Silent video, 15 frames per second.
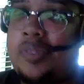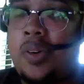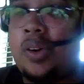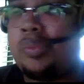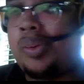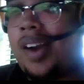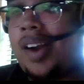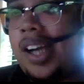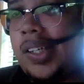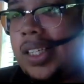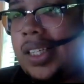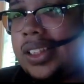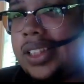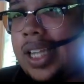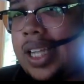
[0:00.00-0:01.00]
progress
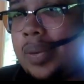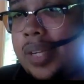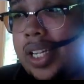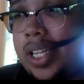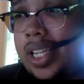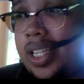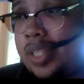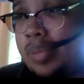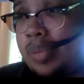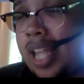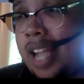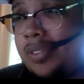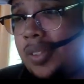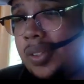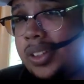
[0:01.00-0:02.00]
that we need as black
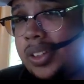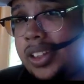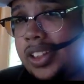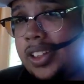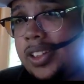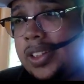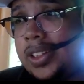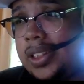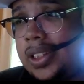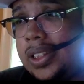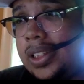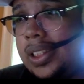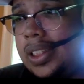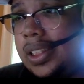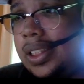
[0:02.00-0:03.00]
folks to
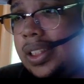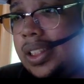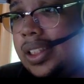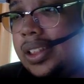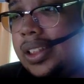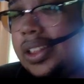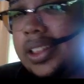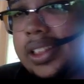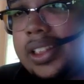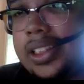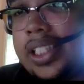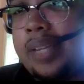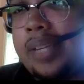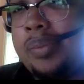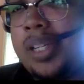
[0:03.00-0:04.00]
to succeed
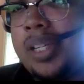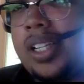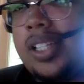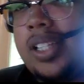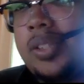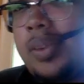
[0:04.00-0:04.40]
because right